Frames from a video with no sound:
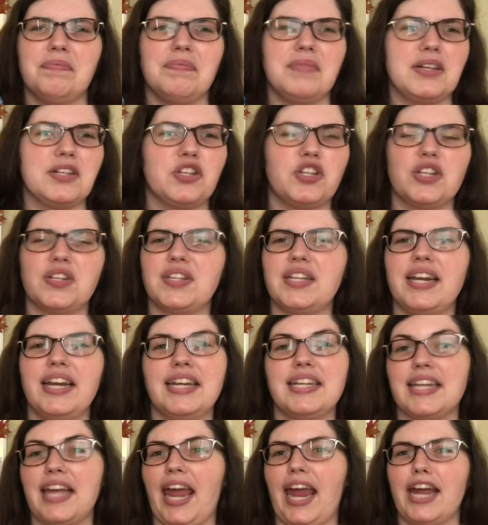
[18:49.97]
It's just an
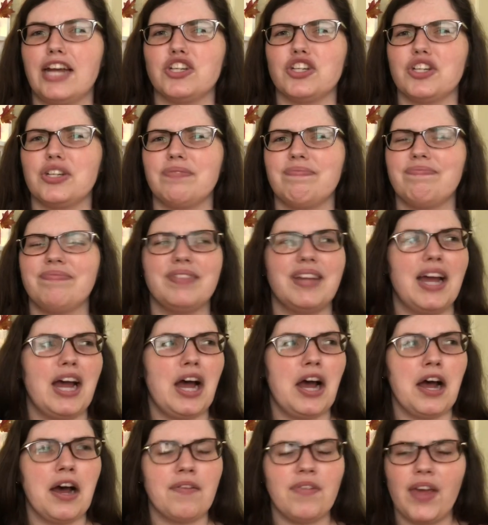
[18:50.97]
indication
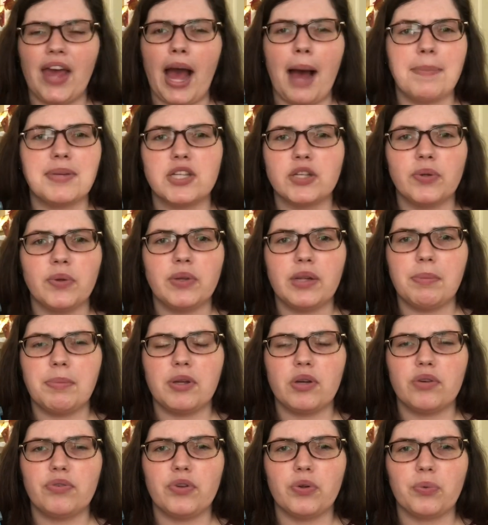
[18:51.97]
of the absolutely
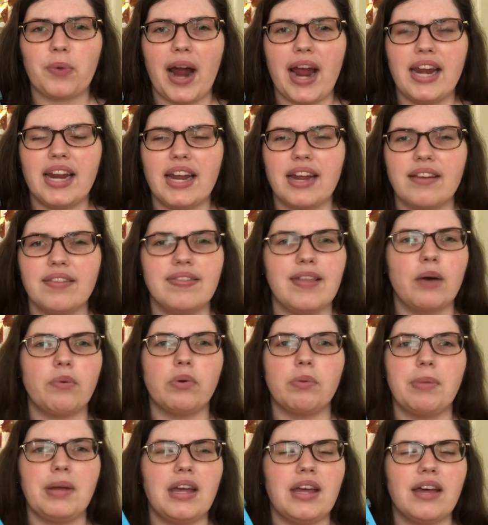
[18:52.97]
beautiful writing that
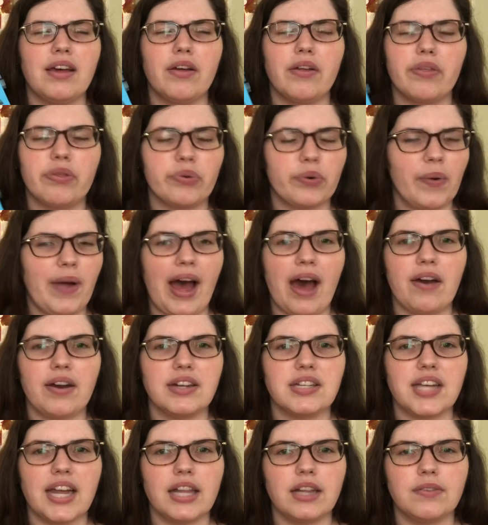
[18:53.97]
will be throughout A
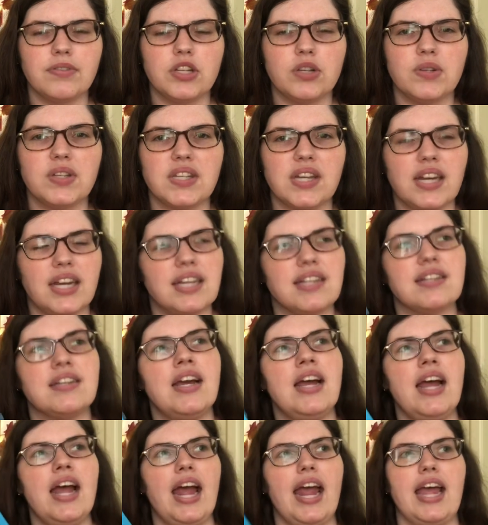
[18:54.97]
Tale of Two Cities.
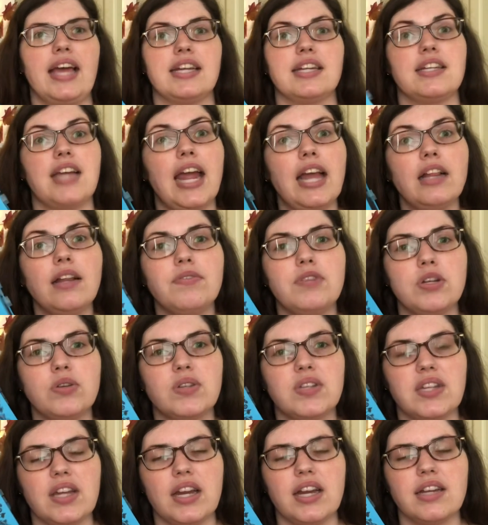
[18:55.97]
And A Tale of Two
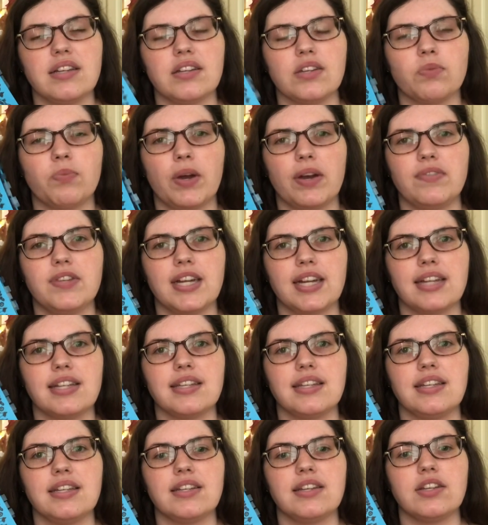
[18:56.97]
Cities is one of
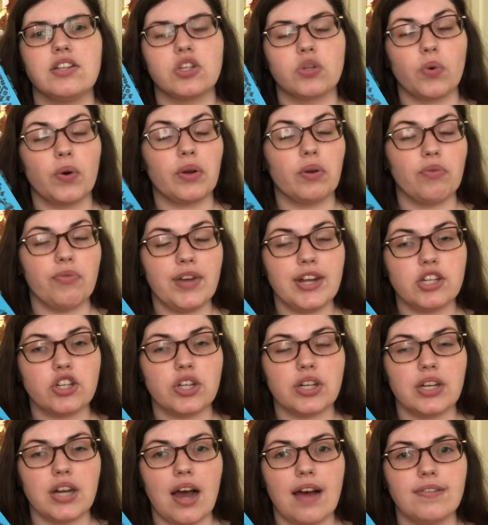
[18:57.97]
Dickens's historical
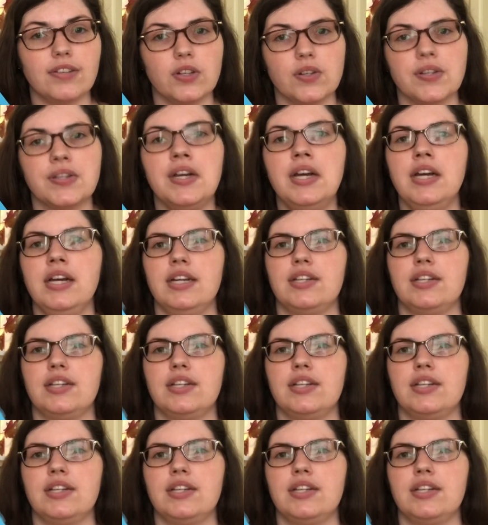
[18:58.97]
fiction novels.